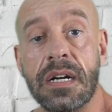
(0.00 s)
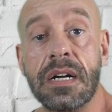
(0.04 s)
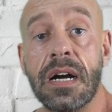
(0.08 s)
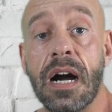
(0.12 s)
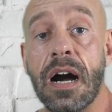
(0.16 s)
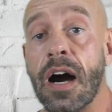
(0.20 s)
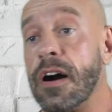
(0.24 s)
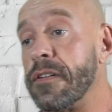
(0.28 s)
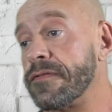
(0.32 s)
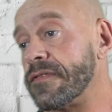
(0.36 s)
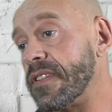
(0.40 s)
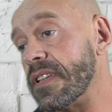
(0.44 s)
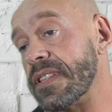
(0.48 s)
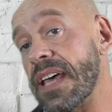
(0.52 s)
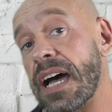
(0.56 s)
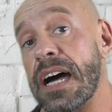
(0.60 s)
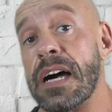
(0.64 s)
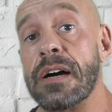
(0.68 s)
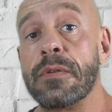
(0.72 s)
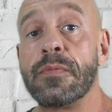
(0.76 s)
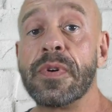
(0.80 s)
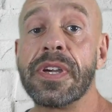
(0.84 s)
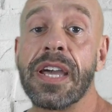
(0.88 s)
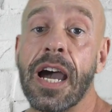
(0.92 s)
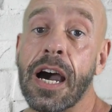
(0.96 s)
After
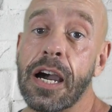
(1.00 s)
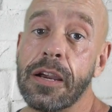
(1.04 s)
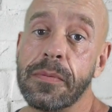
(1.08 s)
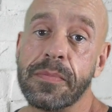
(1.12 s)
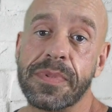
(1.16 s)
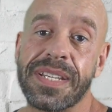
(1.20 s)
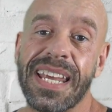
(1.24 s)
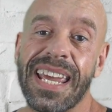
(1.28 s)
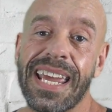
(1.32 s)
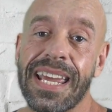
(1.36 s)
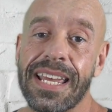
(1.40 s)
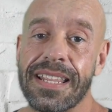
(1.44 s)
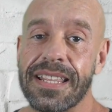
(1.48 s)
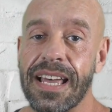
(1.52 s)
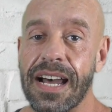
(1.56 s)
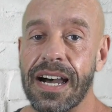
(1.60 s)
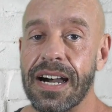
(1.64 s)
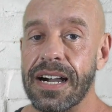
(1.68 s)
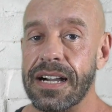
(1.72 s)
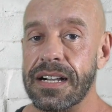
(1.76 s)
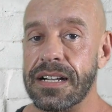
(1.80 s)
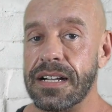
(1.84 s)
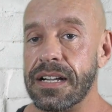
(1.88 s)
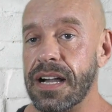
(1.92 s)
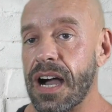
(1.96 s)
that, we hope to hit
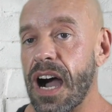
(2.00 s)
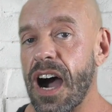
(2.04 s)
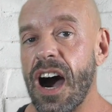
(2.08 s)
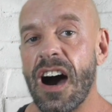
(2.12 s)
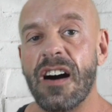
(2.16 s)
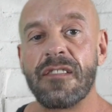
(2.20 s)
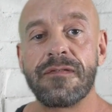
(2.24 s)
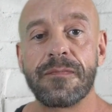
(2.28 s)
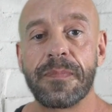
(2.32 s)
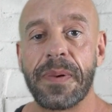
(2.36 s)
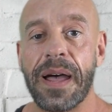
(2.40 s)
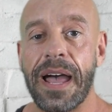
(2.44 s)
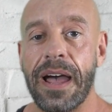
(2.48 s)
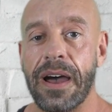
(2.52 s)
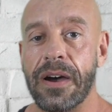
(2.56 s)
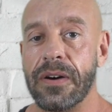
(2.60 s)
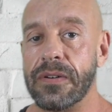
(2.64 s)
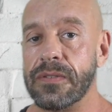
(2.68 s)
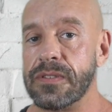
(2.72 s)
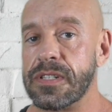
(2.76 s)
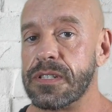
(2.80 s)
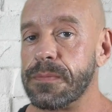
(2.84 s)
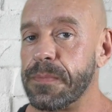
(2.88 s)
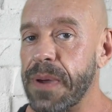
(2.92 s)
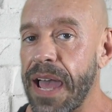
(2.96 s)
that half
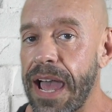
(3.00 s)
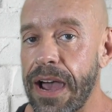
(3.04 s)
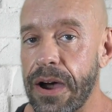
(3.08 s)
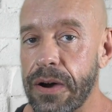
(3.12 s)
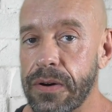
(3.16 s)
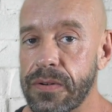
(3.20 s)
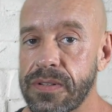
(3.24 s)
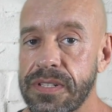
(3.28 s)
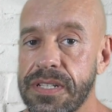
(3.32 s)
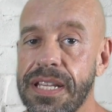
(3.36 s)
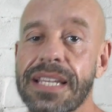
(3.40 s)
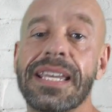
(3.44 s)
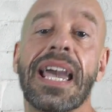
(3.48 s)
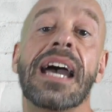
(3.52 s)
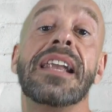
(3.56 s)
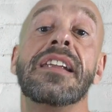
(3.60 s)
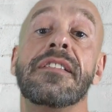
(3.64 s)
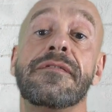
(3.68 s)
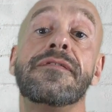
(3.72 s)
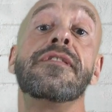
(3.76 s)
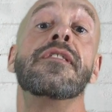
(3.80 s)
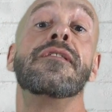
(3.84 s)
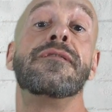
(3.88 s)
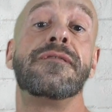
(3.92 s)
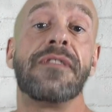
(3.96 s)
pound, again,
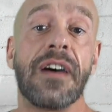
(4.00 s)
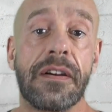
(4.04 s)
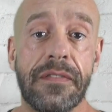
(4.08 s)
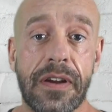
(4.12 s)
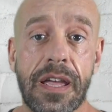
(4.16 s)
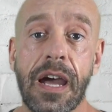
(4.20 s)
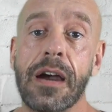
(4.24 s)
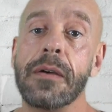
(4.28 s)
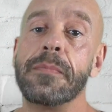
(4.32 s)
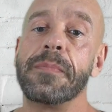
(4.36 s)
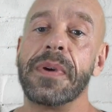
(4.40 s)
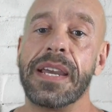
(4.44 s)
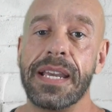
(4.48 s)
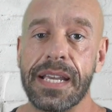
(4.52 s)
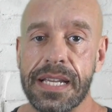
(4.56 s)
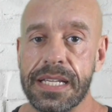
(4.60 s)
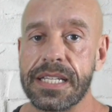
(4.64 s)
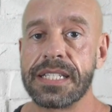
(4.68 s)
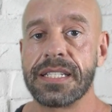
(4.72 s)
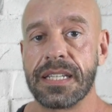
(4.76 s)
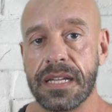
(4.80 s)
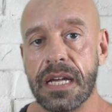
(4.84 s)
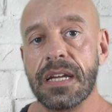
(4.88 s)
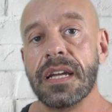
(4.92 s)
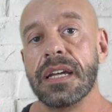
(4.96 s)
if you're very
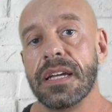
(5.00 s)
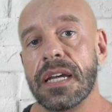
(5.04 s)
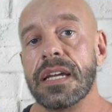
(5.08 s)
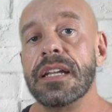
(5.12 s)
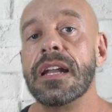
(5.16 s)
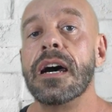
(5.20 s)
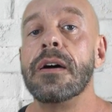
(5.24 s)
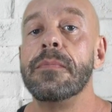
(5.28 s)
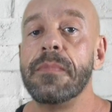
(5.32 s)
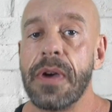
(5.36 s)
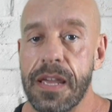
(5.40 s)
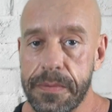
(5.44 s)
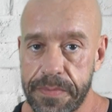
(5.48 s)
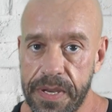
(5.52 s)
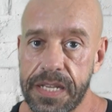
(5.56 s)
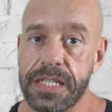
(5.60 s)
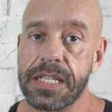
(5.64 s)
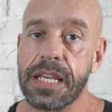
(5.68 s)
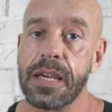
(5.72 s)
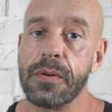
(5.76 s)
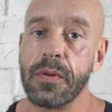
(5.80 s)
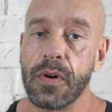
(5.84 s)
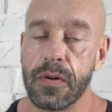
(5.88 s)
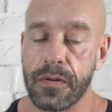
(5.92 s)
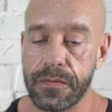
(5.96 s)
obese, maybe
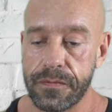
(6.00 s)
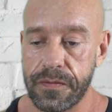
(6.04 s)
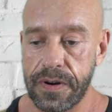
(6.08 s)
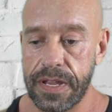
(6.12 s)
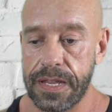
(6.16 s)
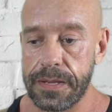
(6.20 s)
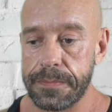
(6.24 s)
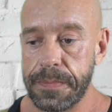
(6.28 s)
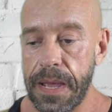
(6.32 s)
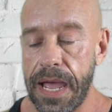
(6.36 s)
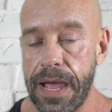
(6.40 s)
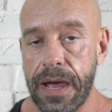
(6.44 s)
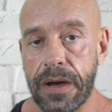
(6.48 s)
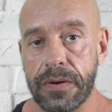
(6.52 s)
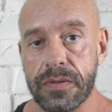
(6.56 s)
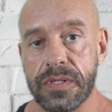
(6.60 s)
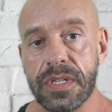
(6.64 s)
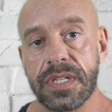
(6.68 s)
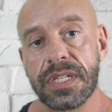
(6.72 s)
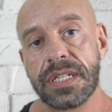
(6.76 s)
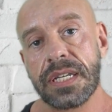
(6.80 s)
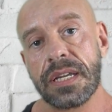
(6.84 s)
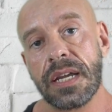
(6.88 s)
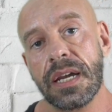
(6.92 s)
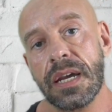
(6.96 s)
2 or 3
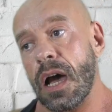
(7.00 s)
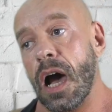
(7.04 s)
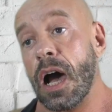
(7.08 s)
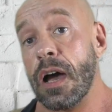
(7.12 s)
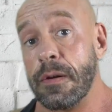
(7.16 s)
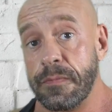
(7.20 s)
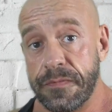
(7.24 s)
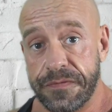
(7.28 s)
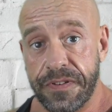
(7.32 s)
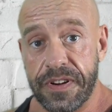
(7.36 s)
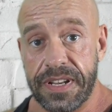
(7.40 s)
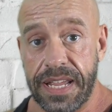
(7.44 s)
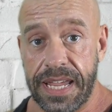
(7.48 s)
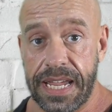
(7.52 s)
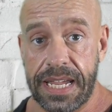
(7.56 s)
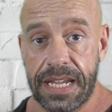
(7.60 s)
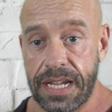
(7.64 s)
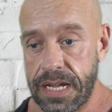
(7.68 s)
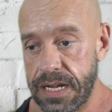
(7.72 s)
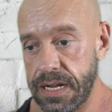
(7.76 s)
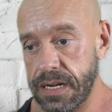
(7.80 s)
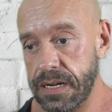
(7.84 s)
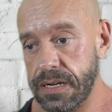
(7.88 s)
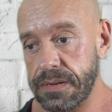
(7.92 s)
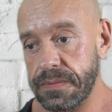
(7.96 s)
pounds. Hopefully,
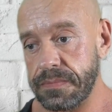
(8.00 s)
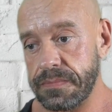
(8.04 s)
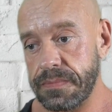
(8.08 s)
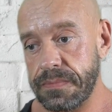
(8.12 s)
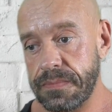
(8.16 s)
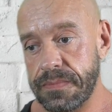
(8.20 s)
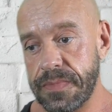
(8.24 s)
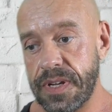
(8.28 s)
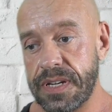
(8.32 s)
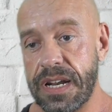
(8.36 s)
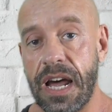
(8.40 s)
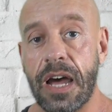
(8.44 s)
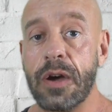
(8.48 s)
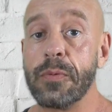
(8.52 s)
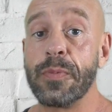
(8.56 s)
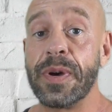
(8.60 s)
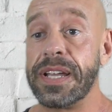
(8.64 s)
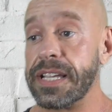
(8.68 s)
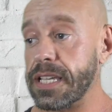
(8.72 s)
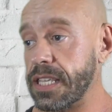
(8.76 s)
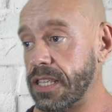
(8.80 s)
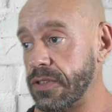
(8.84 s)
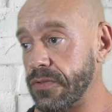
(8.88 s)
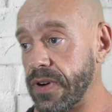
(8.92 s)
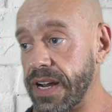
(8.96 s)

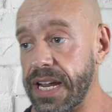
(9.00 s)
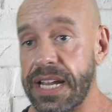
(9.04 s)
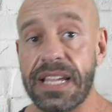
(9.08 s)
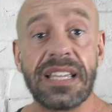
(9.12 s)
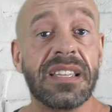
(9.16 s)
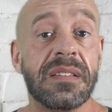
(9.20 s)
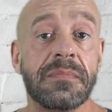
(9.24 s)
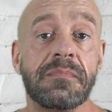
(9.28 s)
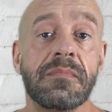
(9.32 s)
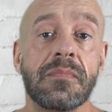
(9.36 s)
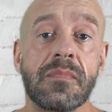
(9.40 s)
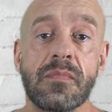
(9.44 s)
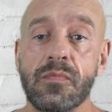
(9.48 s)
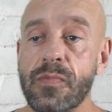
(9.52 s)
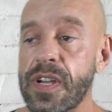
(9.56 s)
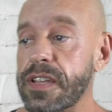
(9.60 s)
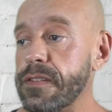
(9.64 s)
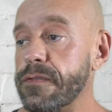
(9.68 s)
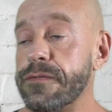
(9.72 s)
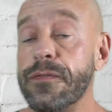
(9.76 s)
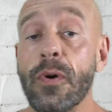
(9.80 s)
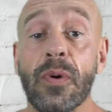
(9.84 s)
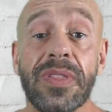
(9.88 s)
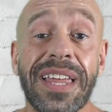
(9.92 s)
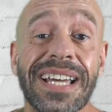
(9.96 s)
week 3, week
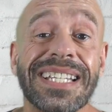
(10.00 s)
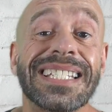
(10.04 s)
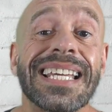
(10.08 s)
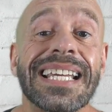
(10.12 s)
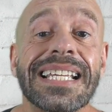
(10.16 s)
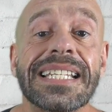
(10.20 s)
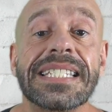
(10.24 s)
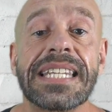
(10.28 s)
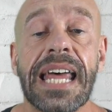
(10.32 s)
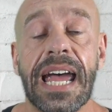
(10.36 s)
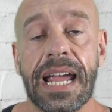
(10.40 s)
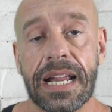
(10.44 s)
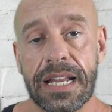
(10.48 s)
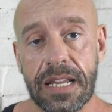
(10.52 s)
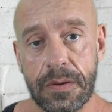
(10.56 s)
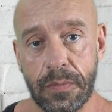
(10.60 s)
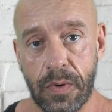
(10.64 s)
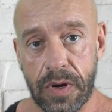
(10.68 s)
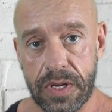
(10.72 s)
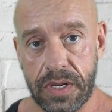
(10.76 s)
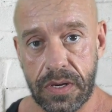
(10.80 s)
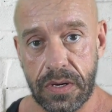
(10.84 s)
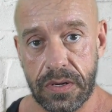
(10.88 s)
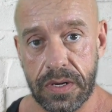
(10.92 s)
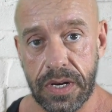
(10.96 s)
4, that's exactly
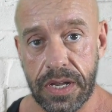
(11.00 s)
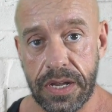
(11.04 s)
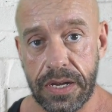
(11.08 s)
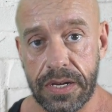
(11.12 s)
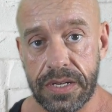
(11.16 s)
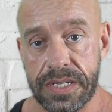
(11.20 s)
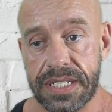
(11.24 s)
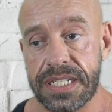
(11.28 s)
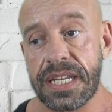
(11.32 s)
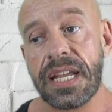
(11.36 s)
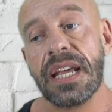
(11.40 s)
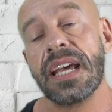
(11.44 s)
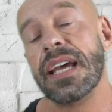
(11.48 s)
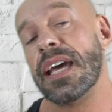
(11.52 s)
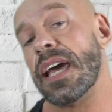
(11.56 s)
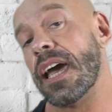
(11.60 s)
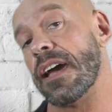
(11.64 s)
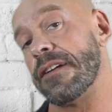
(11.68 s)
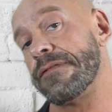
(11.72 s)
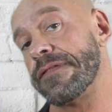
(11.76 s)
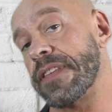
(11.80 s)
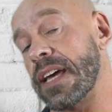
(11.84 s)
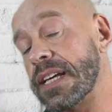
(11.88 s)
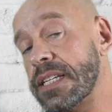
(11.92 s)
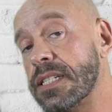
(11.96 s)
what you lose.
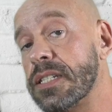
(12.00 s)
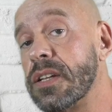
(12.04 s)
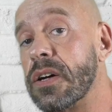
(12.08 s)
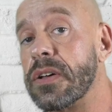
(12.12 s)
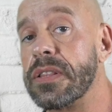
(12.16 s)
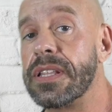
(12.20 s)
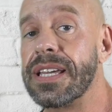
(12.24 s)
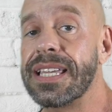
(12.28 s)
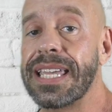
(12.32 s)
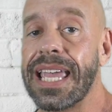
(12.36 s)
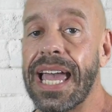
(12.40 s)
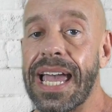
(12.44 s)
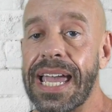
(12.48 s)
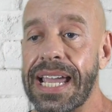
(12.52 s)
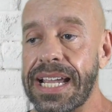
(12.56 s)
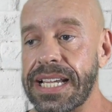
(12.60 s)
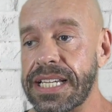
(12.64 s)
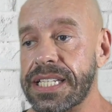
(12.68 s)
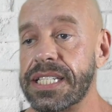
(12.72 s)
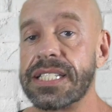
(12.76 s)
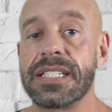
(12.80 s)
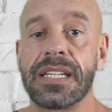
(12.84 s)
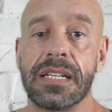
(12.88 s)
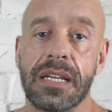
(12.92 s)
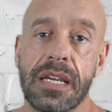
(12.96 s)
If that's not the
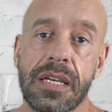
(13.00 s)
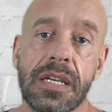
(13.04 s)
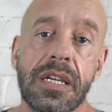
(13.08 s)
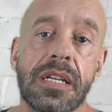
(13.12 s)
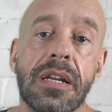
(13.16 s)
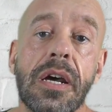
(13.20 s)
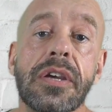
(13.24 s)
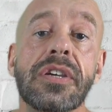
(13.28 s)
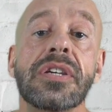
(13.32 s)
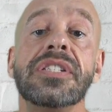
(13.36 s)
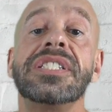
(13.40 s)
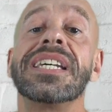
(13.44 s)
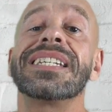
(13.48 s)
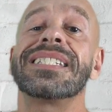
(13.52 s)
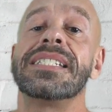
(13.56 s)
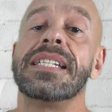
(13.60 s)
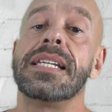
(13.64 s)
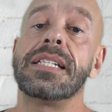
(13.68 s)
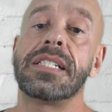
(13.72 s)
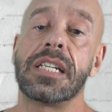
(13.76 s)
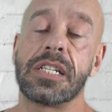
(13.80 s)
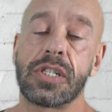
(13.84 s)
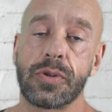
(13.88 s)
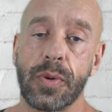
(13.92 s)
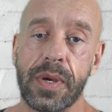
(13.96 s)
case, you just need
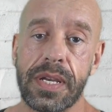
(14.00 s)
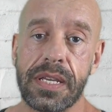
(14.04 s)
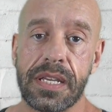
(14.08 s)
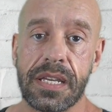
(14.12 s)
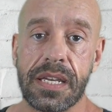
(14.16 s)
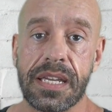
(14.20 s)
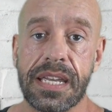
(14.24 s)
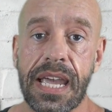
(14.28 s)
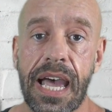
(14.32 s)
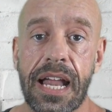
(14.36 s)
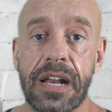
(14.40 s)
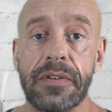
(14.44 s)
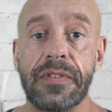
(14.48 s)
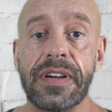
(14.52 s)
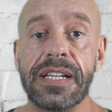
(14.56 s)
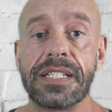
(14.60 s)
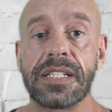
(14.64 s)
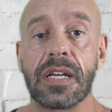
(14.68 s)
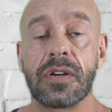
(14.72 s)
to tweak your calories